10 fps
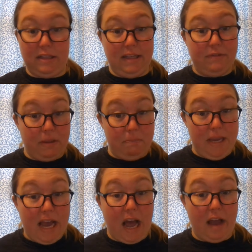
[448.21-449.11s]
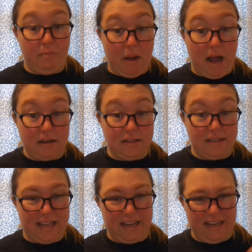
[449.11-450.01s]
lift the beehive
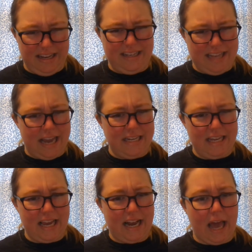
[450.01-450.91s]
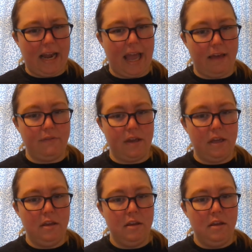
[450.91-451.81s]
boxes that tend to get kind of heavy